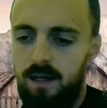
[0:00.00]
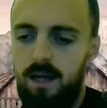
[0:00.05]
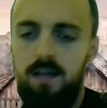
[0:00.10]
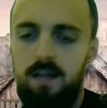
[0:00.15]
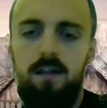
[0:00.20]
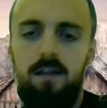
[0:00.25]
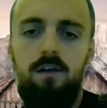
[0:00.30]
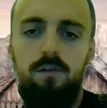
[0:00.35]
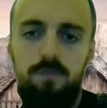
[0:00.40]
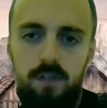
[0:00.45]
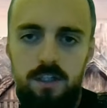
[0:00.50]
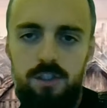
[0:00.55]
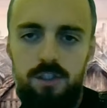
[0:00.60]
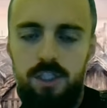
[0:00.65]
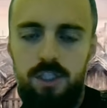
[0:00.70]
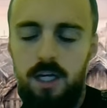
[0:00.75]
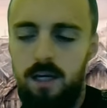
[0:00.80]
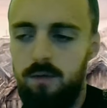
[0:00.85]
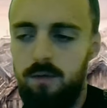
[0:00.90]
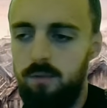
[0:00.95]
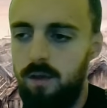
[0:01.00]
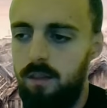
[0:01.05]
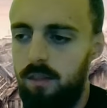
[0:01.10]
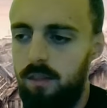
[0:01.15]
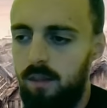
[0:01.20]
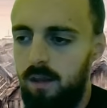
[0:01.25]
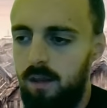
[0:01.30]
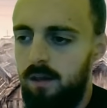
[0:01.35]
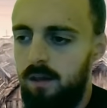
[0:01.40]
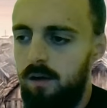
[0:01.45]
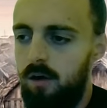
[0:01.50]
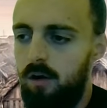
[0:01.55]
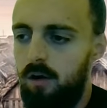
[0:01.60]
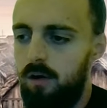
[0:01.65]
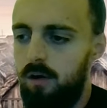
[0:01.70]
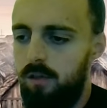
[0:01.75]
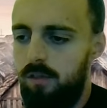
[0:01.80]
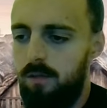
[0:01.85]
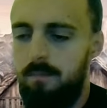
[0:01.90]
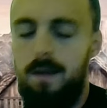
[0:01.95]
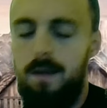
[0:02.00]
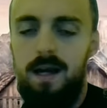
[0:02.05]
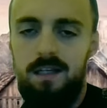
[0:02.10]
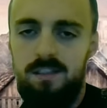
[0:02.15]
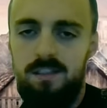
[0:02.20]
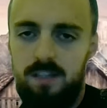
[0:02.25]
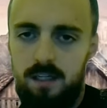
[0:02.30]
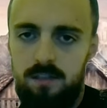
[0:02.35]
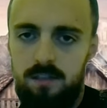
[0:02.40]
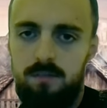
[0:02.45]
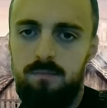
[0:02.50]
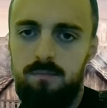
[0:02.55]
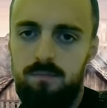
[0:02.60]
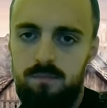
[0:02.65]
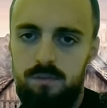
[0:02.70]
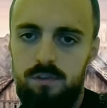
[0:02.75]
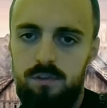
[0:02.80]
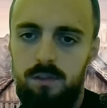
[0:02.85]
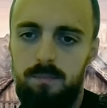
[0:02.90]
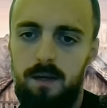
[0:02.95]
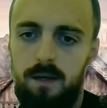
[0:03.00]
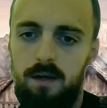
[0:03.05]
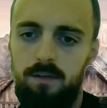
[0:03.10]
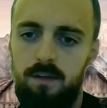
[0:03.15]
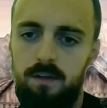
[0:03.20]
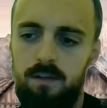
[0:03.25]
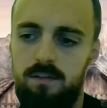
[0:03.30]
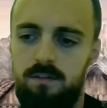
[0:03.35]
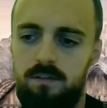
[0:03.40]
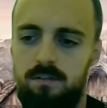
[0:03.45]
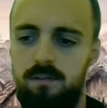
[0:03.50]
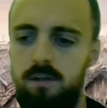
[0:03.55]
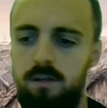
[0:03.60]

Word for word: I had a lovely chat with author Max Adams about this,